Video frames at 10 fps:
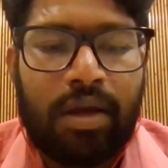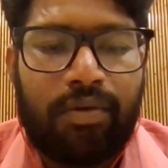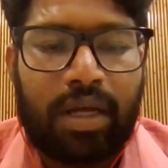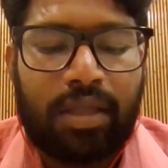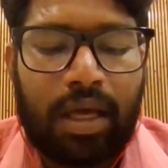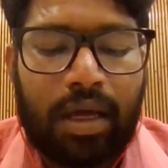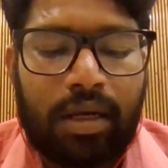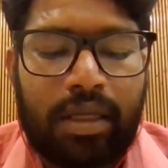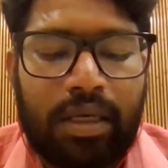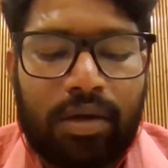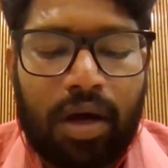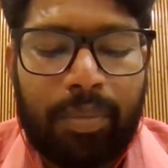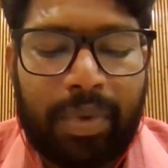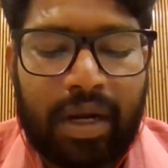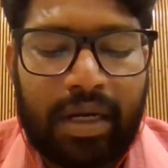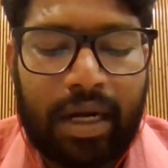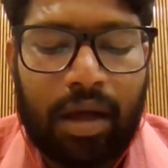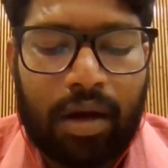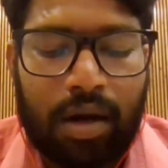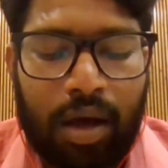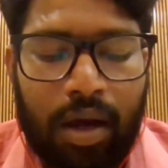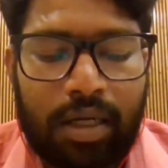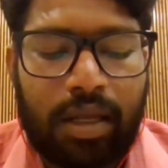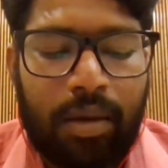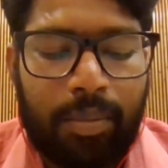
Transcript: whether incorporated or not,